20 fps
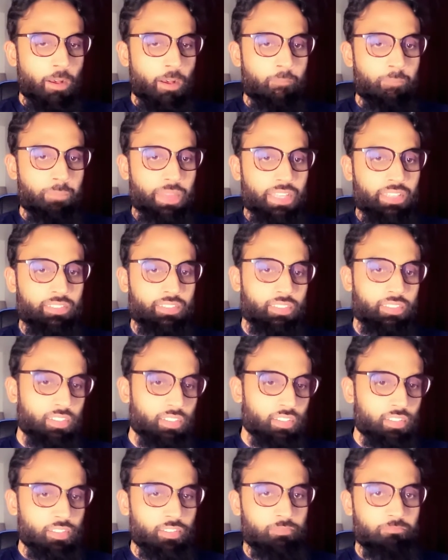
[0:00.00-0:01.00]
it's
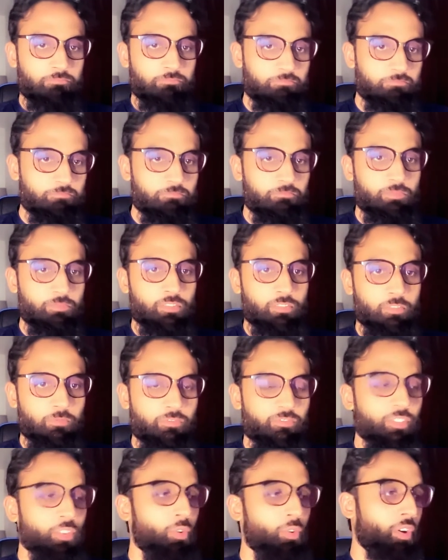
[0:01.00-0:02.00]
still
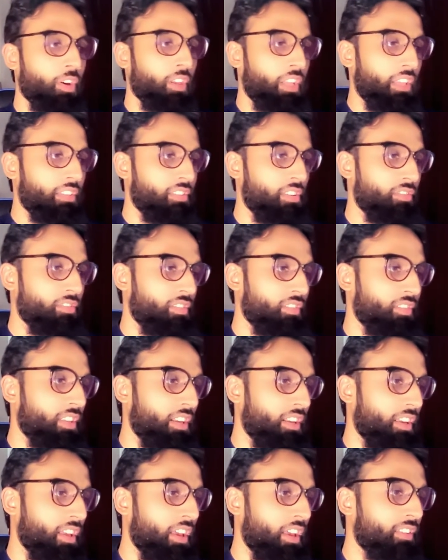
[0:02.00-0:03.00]
few organizations
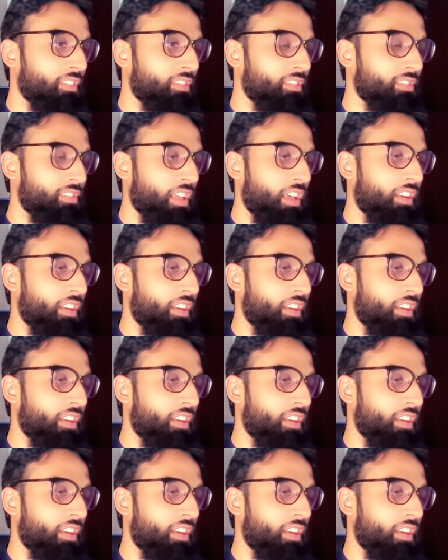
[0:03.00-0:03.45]
that again stand